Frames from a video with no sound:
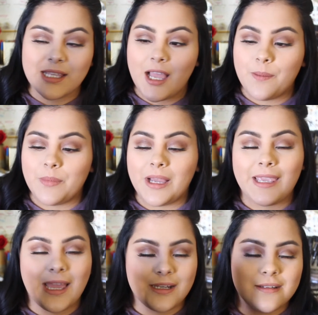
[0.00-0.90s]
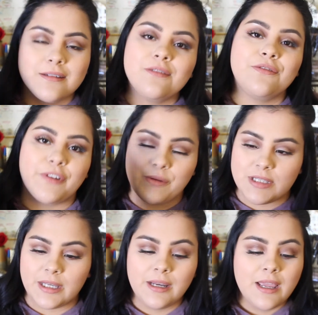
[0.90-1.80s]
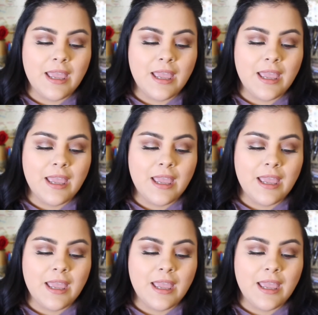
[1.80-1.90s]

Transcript: cup, again Frozen,